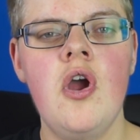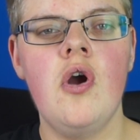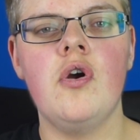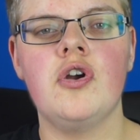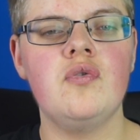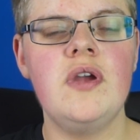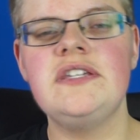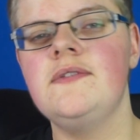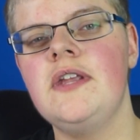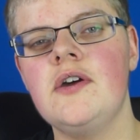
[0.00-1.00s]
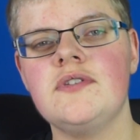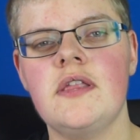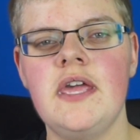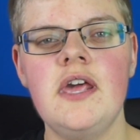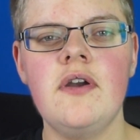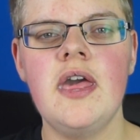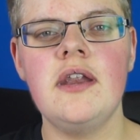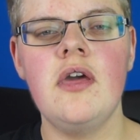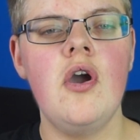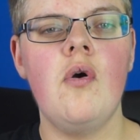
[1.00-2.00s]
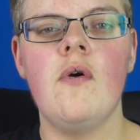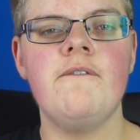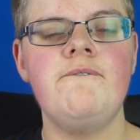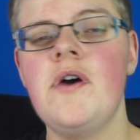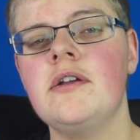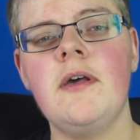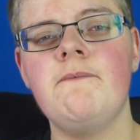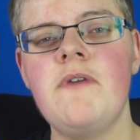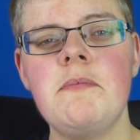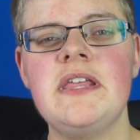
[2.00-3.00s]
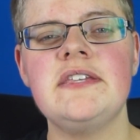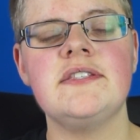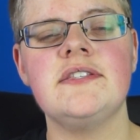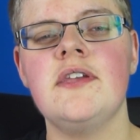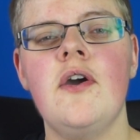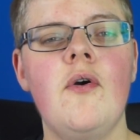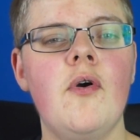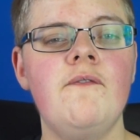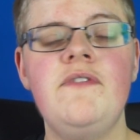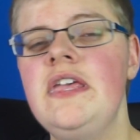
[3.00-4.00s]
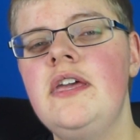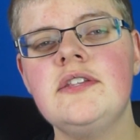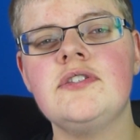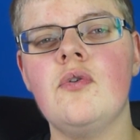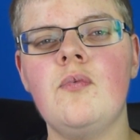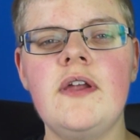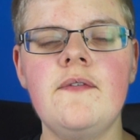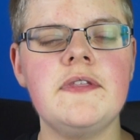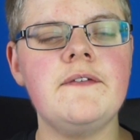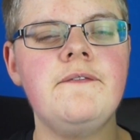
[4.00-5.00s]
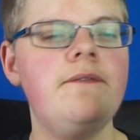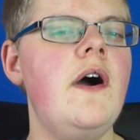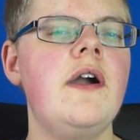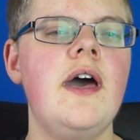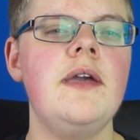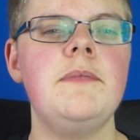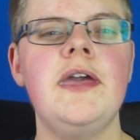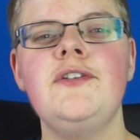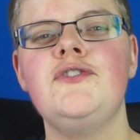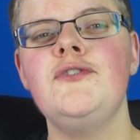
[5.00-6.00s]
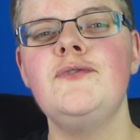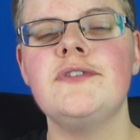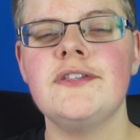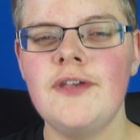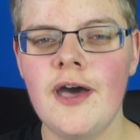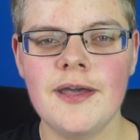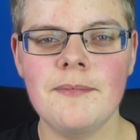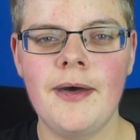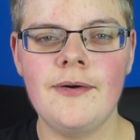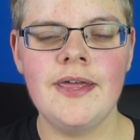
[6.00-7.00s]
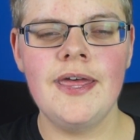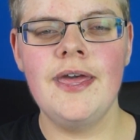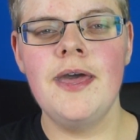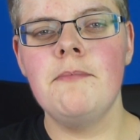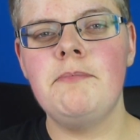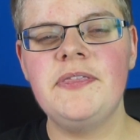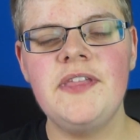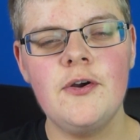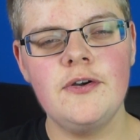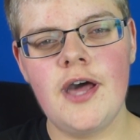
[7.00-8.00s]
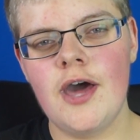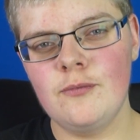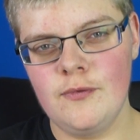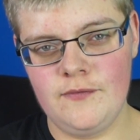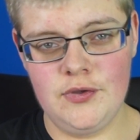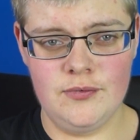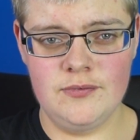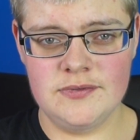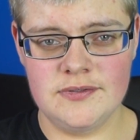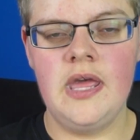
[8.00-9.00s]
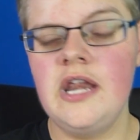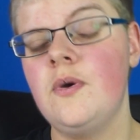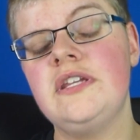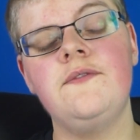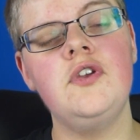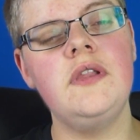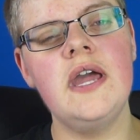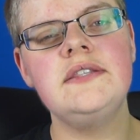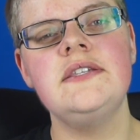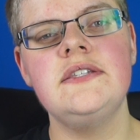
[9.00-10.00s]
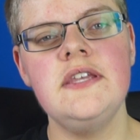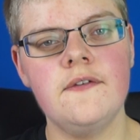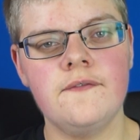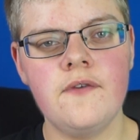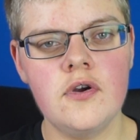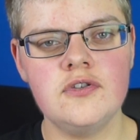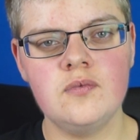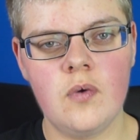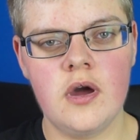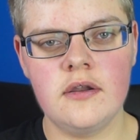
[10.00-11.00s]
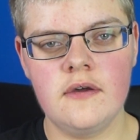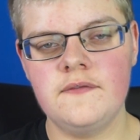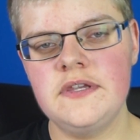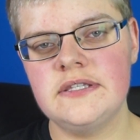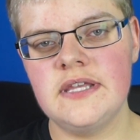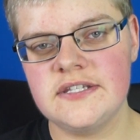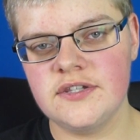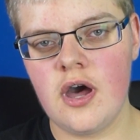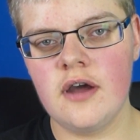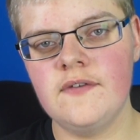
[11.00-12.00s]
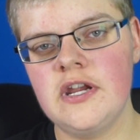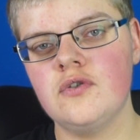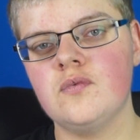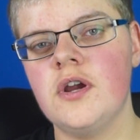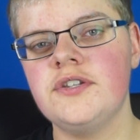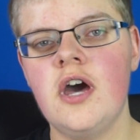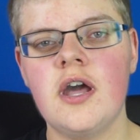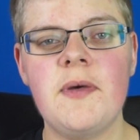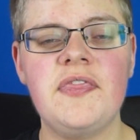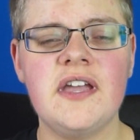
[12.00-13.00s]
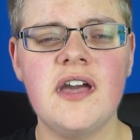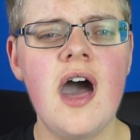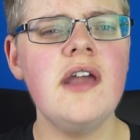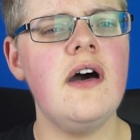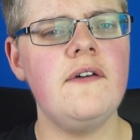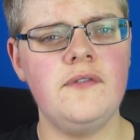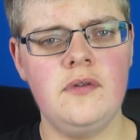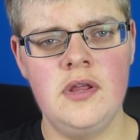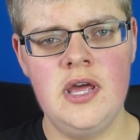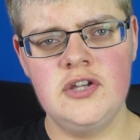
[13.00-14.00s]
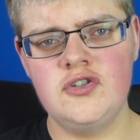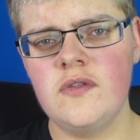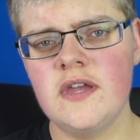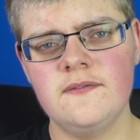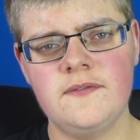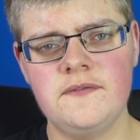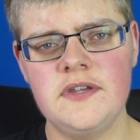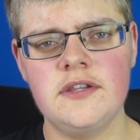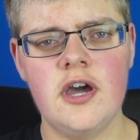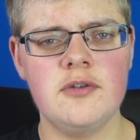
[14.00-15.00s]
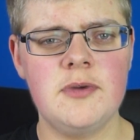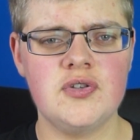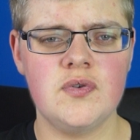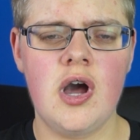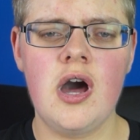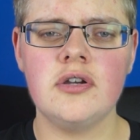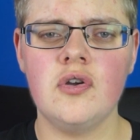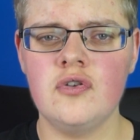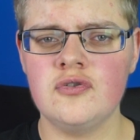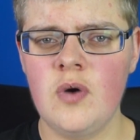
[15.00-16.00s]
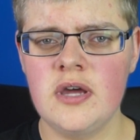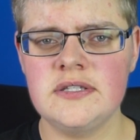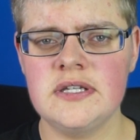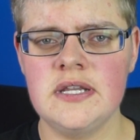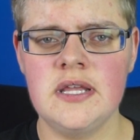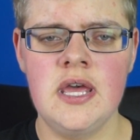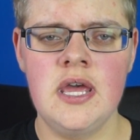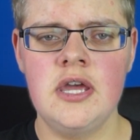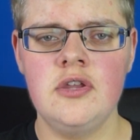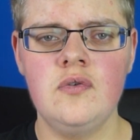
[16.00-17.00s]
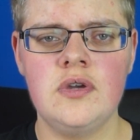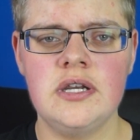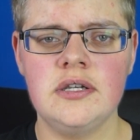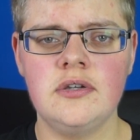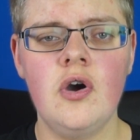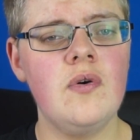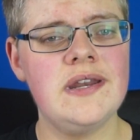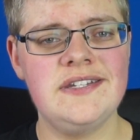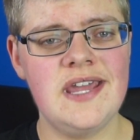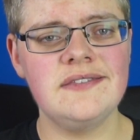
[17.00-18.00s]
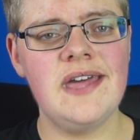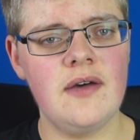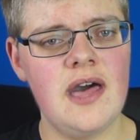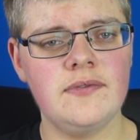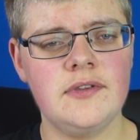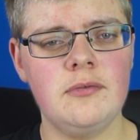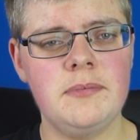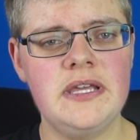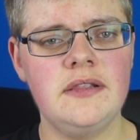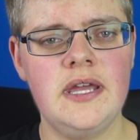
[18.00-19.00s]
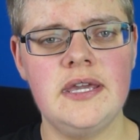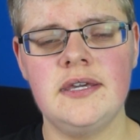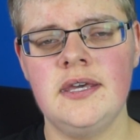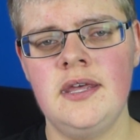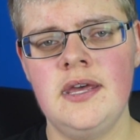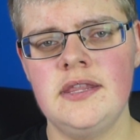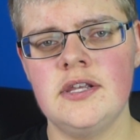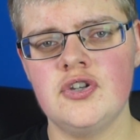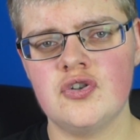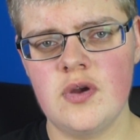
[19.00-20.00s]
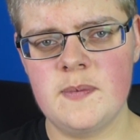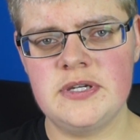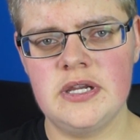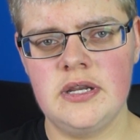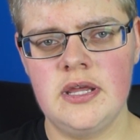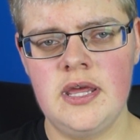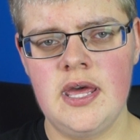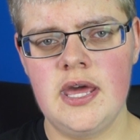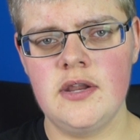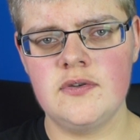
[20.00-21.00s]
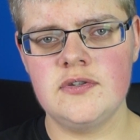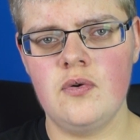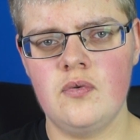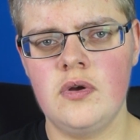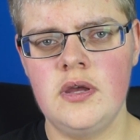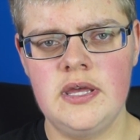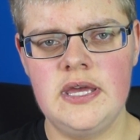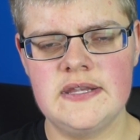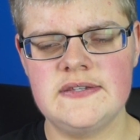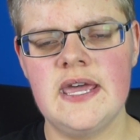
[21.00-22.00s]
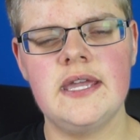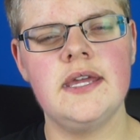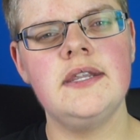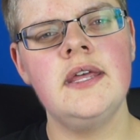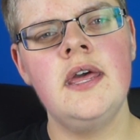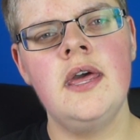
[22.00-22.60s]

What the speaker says: or crazy videos on the internet, or fucked up feminists, or vegans, or whatever the fuck I may choose to talk about, but they're not reviews. Anyways, if you'd like to see the first one of these Let's Talk videos where I talk about the god-awful 2015 documentary Hot Girls Wanted, you can go and check that out. There'll be a link in the description, and also in a second.